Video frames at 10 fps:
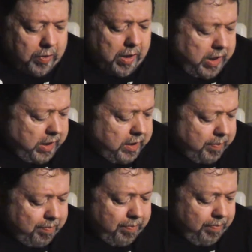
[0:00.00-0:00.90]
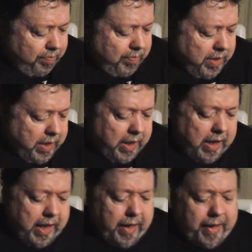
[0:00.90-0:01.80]
I
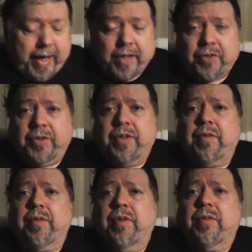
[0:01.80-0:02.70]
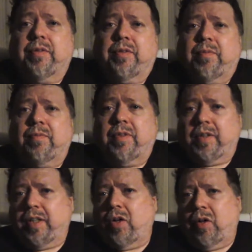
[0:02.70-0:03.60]
actually, just to
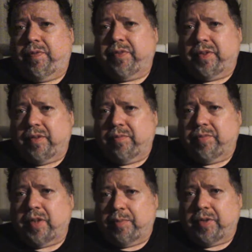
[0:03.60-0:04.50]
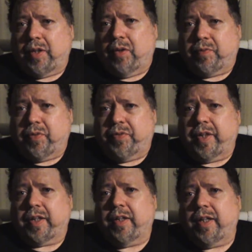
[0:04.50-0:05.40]
get off the subject here for a
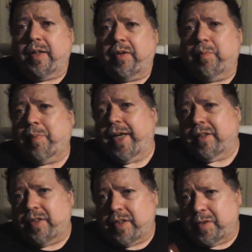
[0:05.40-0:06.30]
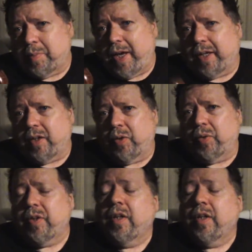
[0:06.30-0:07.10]
second and back to the tobacco,